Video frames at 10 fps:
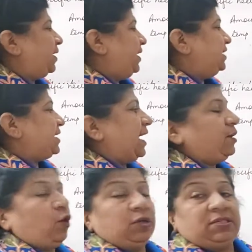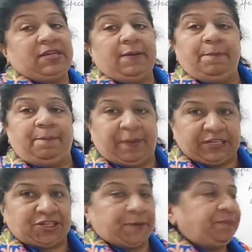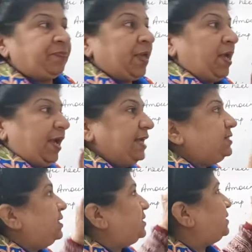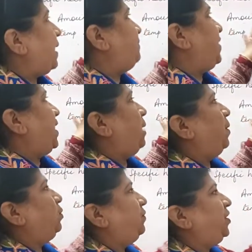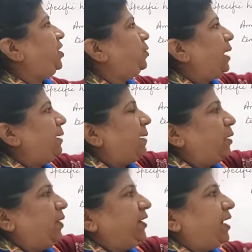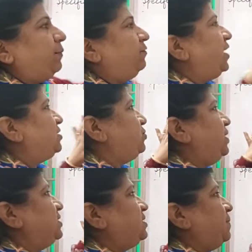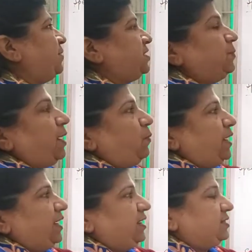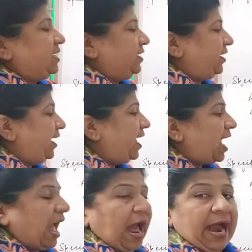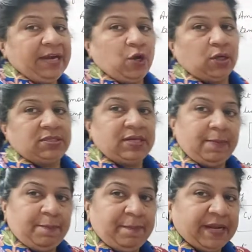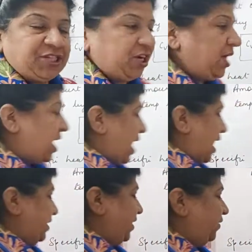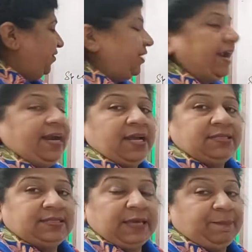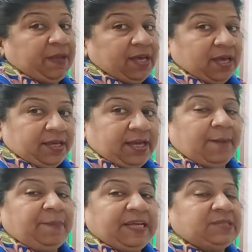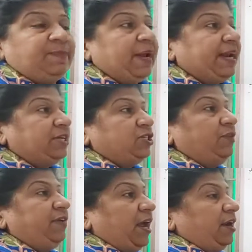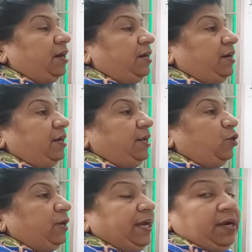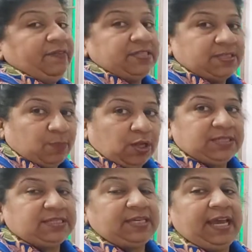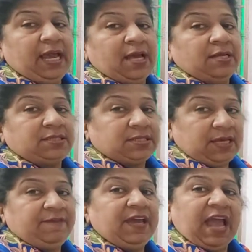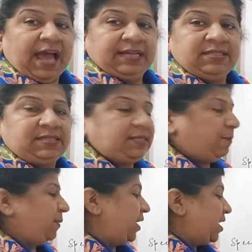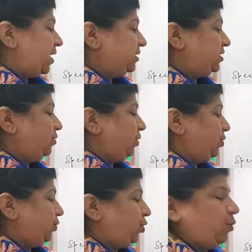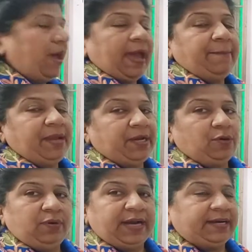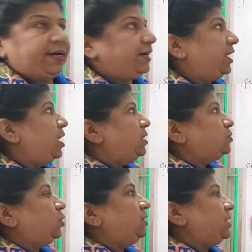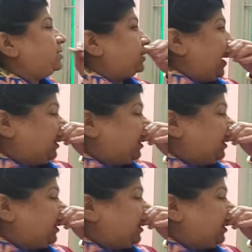heat at constant pressure is the same thing. Amount of heat required by 1 gram of gas to raise its temperature by 1 degree centigrade at constant pressure. And here we write Cp. Here please pay attention. We are denoting it with small c, Cv and Cp is equal to Qm into delta T. So this